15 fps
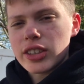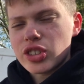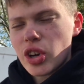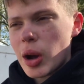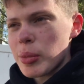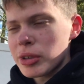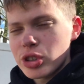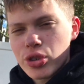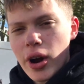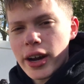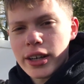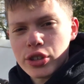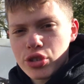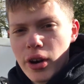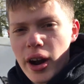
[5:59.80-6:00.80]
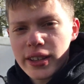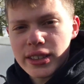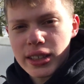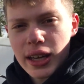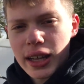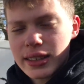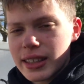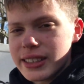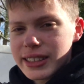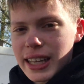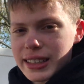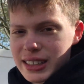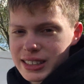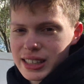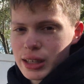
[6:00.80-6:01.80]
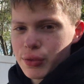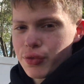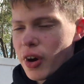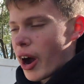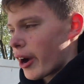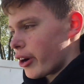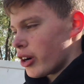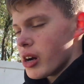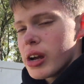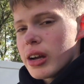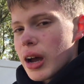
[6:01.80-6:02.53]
So I've been trying to at least get this thing fire.